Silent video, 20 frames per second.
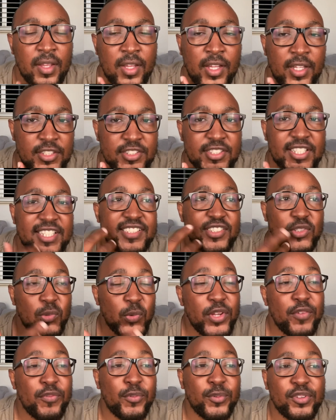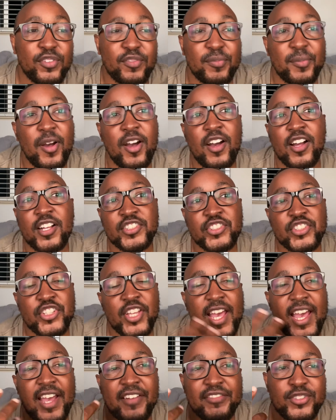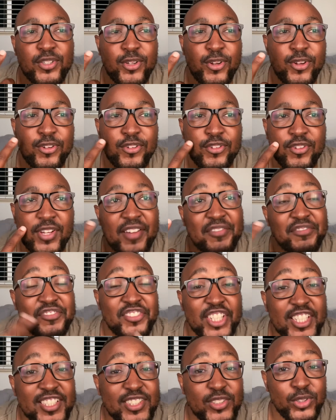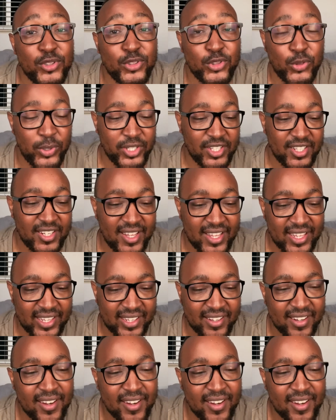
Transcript: Today's the 24th of March. I've just turned 29,